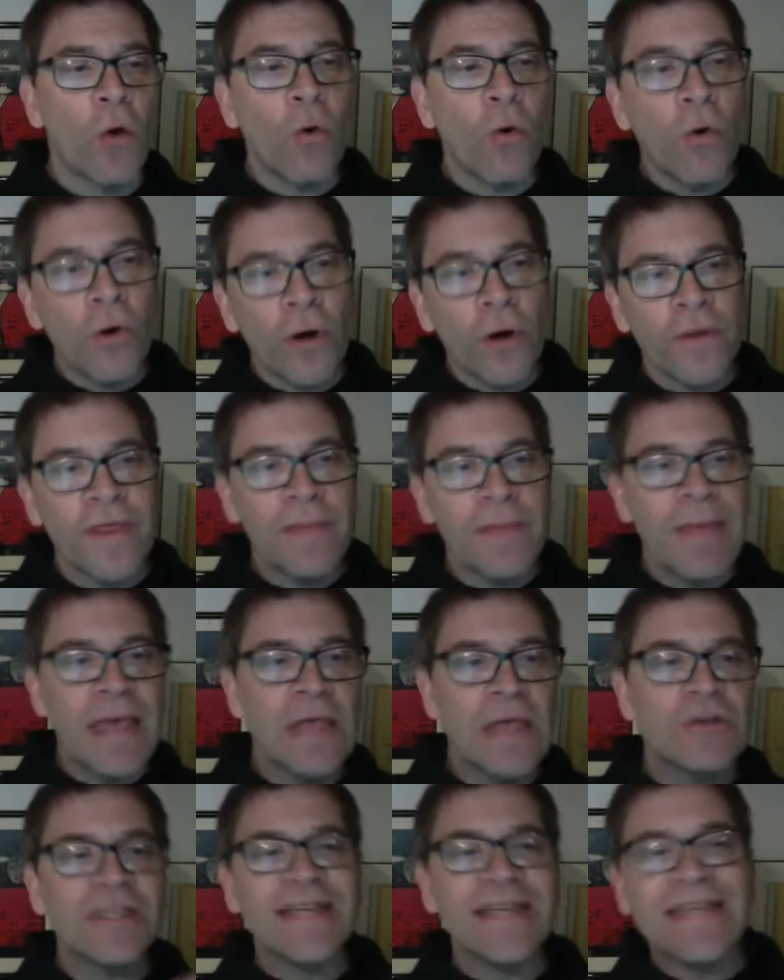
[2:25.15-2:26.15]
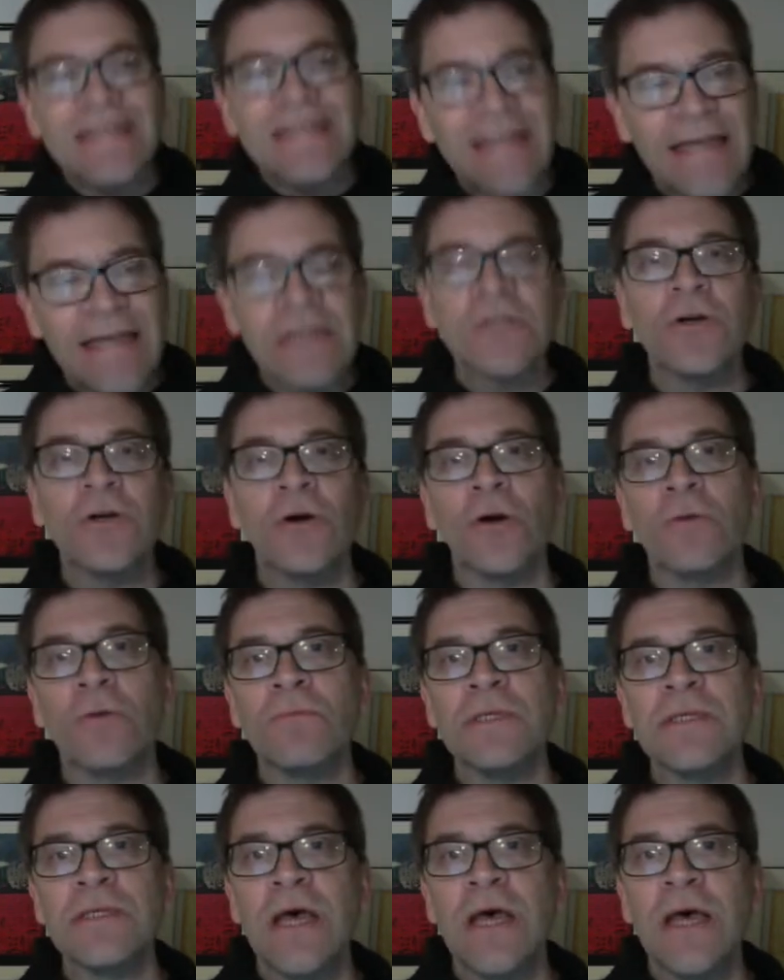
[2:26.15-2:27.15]
Or they may use distinct
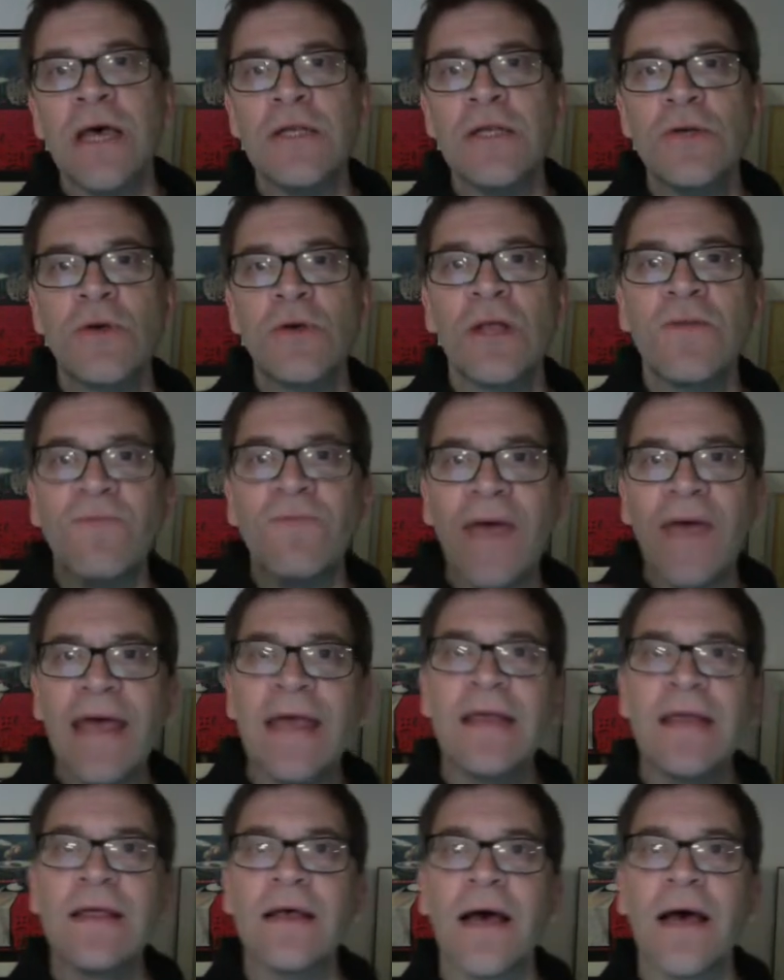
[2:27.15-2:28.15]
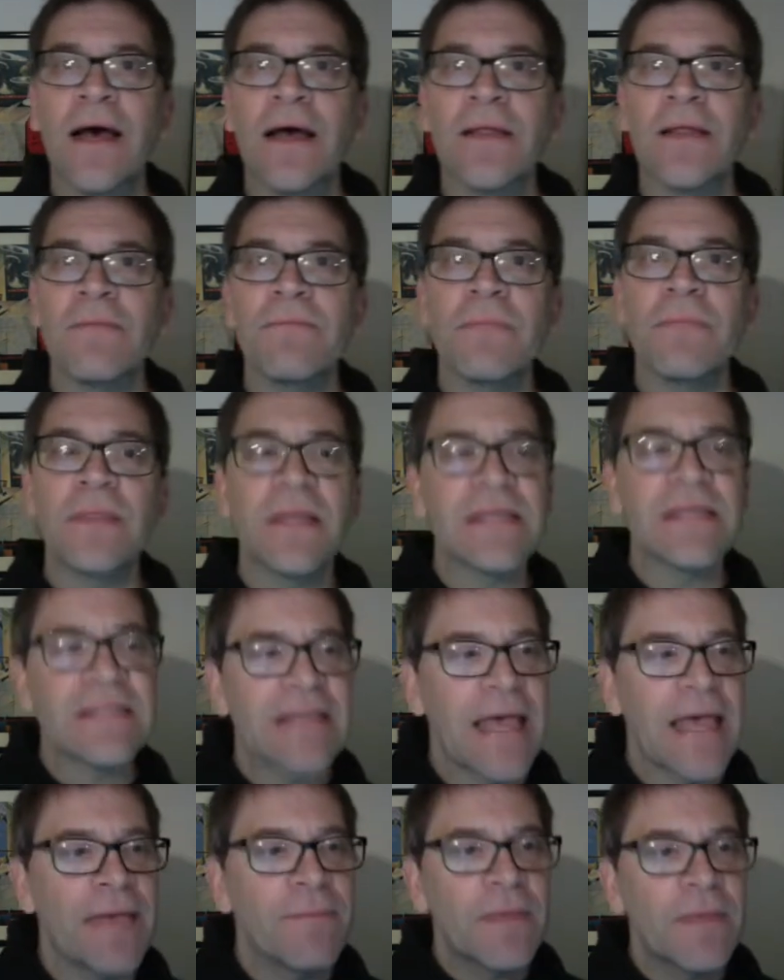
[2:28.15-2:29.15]
terms to convey the
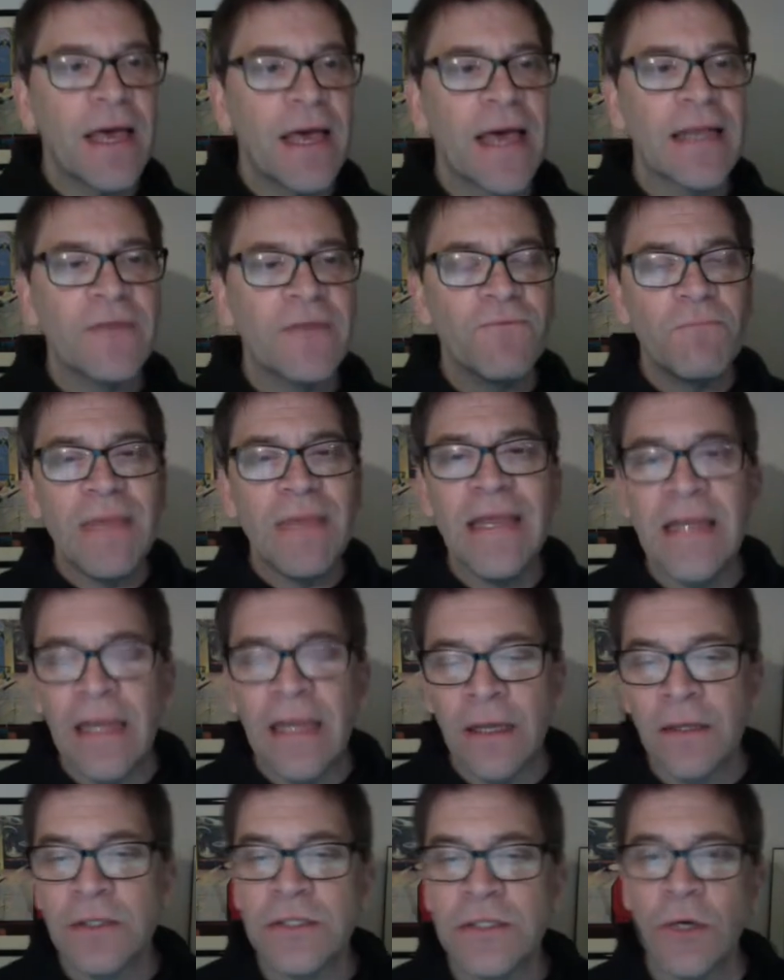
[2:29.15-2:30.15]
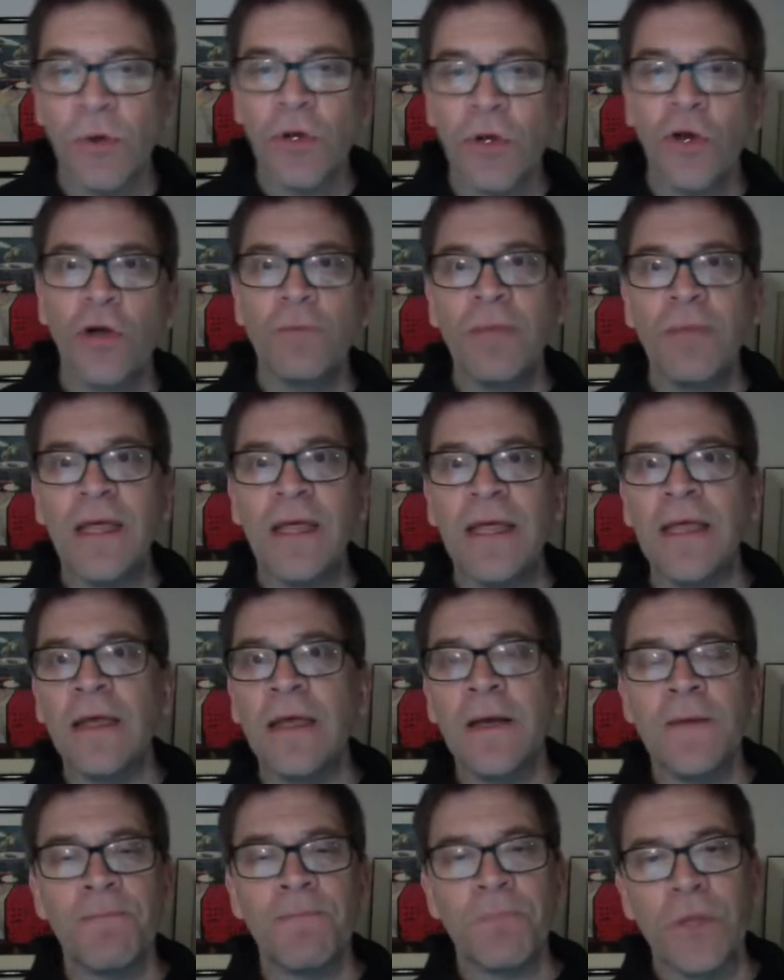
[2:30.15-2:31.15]
same kind of meaning. So it could be,
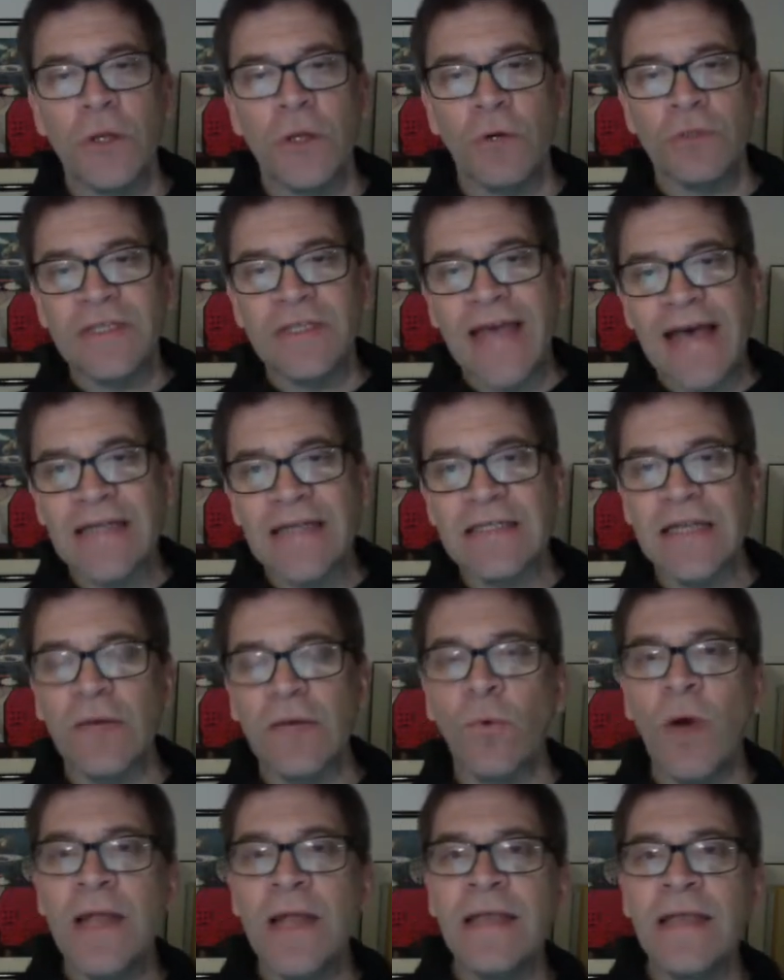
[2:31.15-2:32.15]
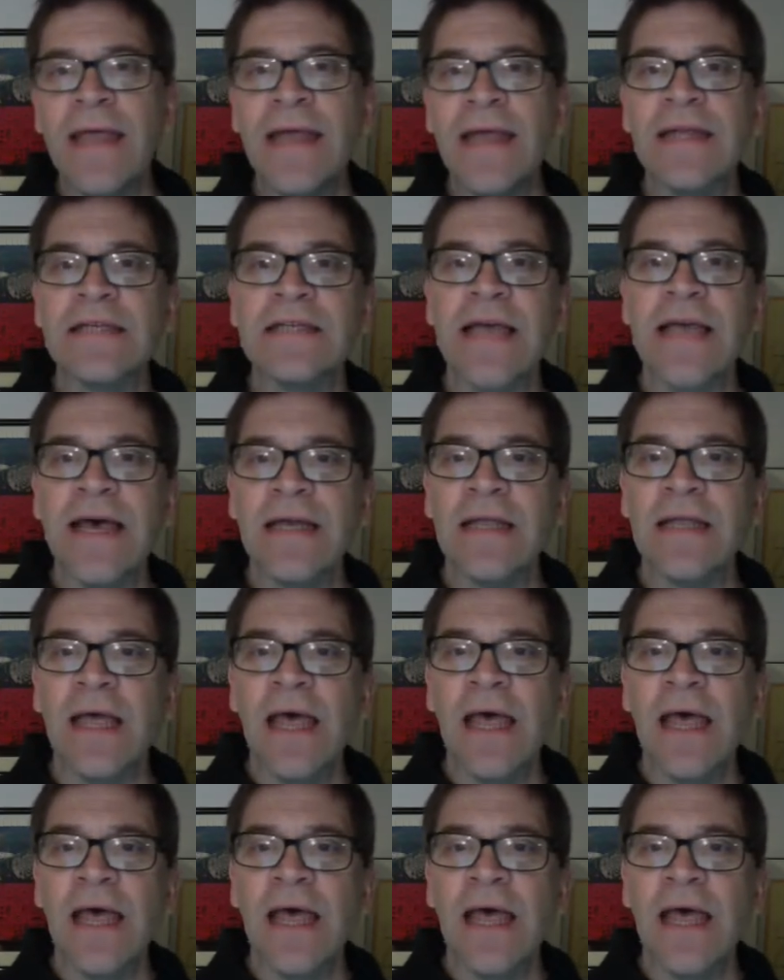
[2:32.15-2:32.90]
you know, test in one data set,